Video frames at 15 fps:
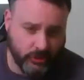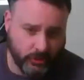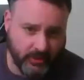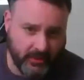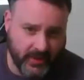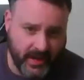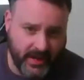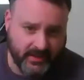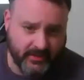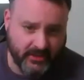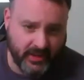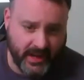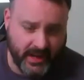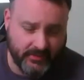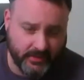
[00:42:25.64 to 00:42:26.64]
with that is you
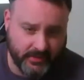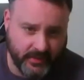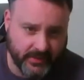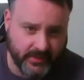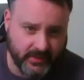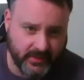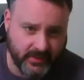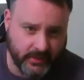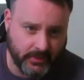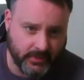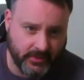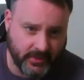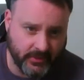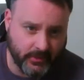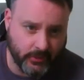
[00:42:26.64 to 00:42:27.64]
have to find the team to
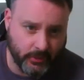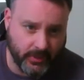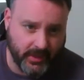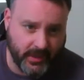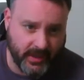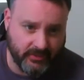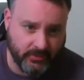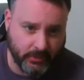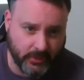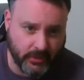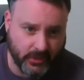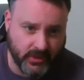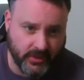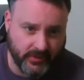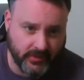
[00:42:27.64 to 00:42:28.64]
take the $3.5
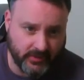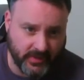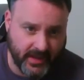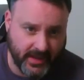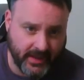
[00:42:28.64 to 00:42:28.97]
million and the flat